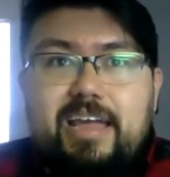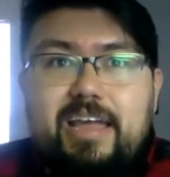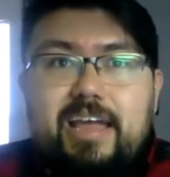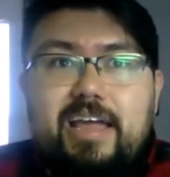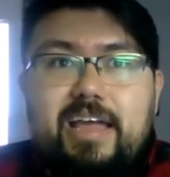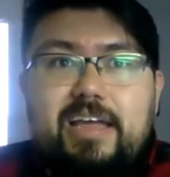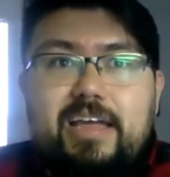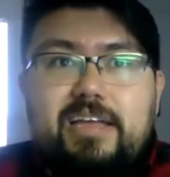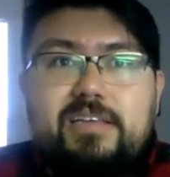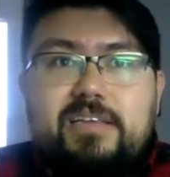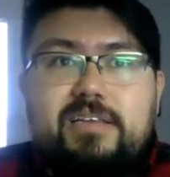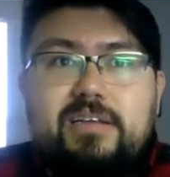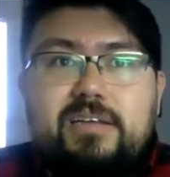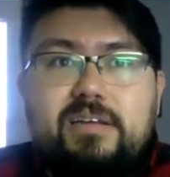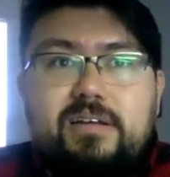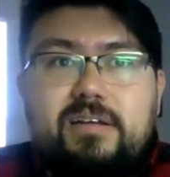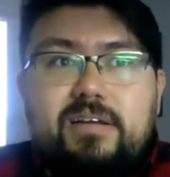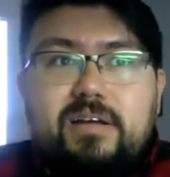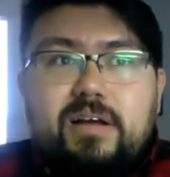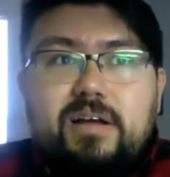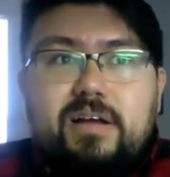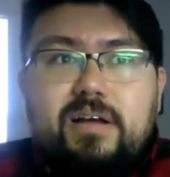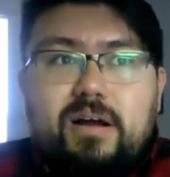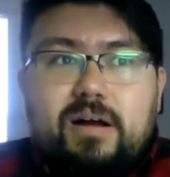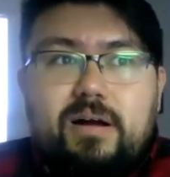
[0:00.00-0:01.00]
And
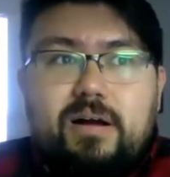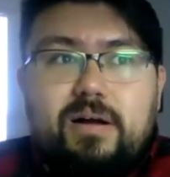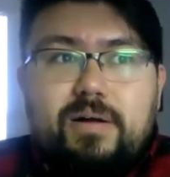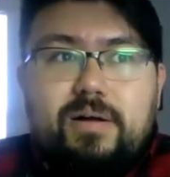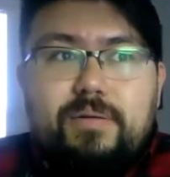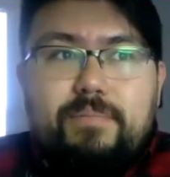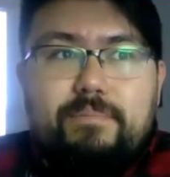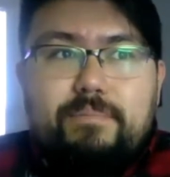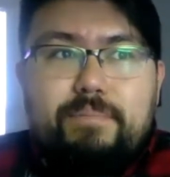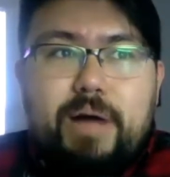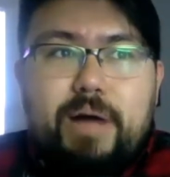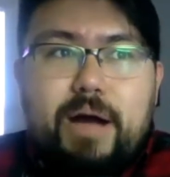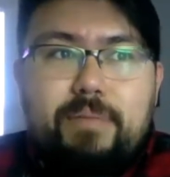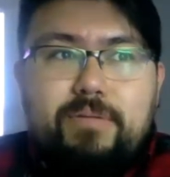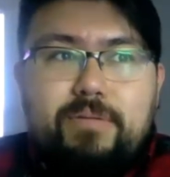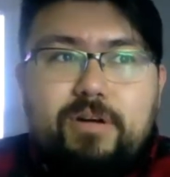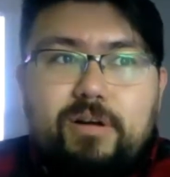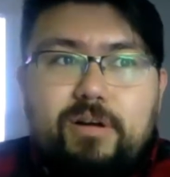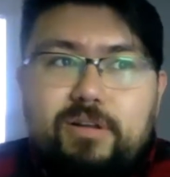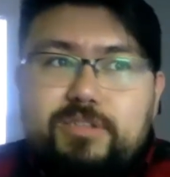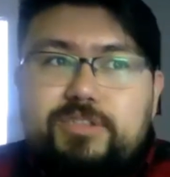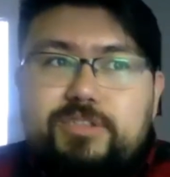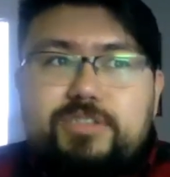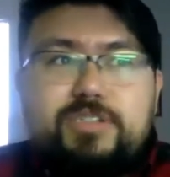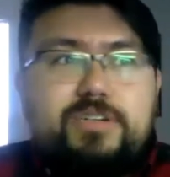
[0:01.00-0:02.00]
um, pop
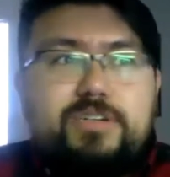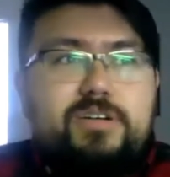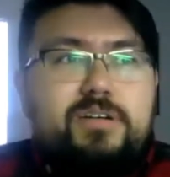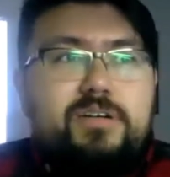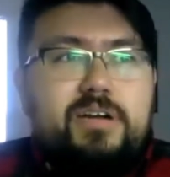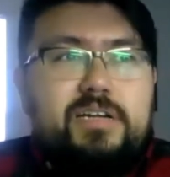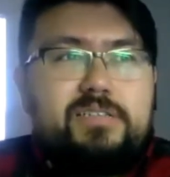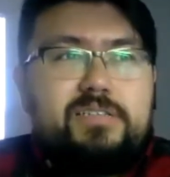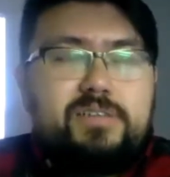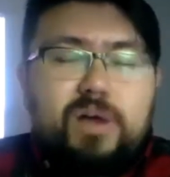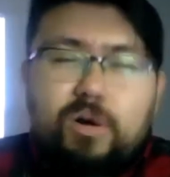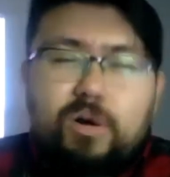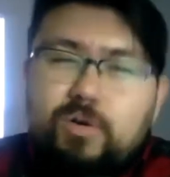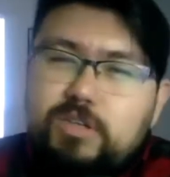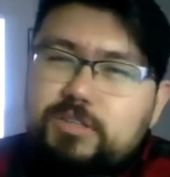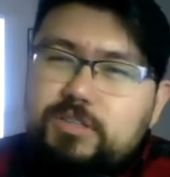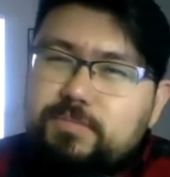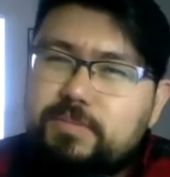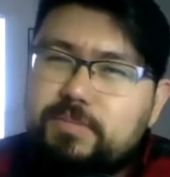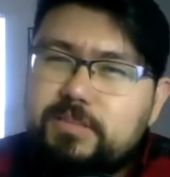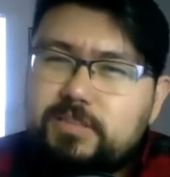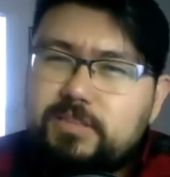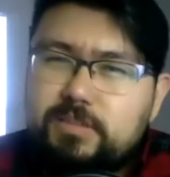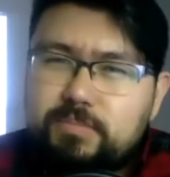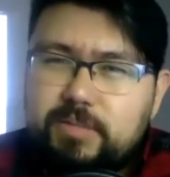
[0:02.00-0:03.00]
culture has always been
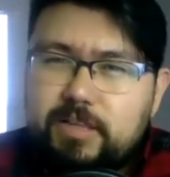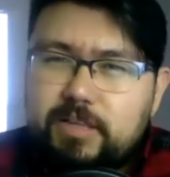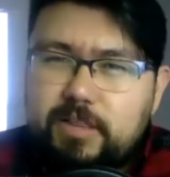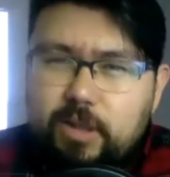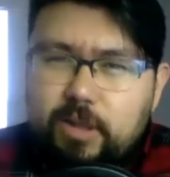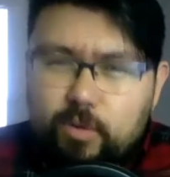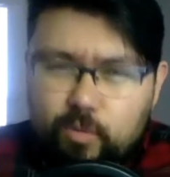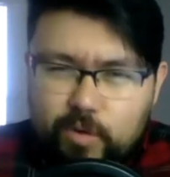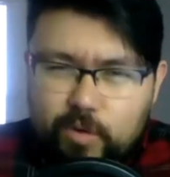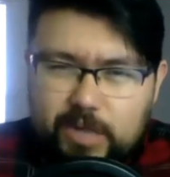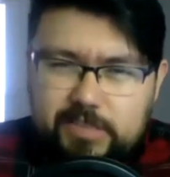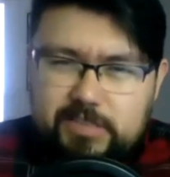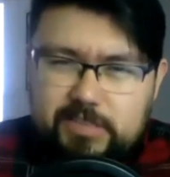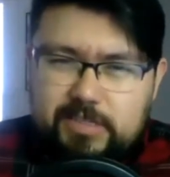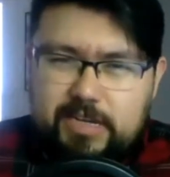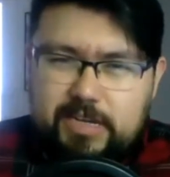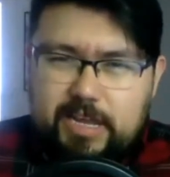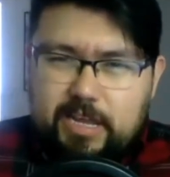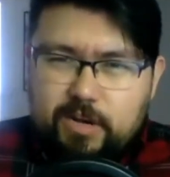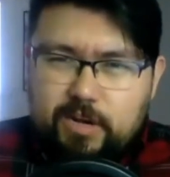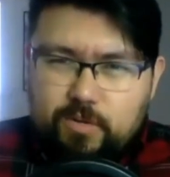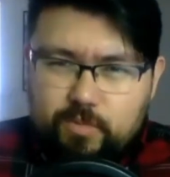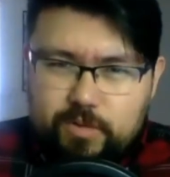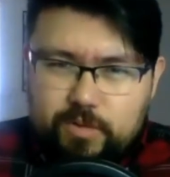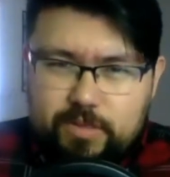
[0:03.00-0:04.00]
something that resonated
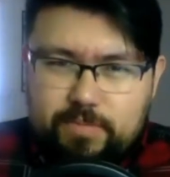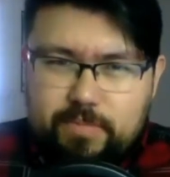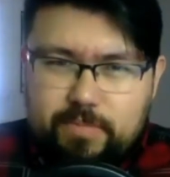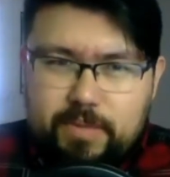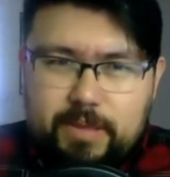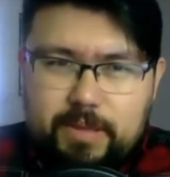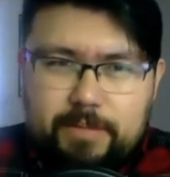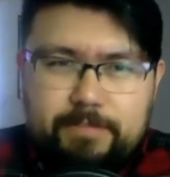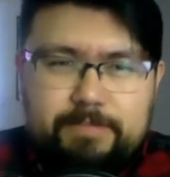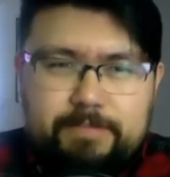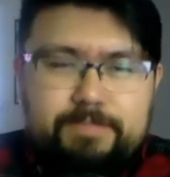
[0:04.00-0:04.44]
with me.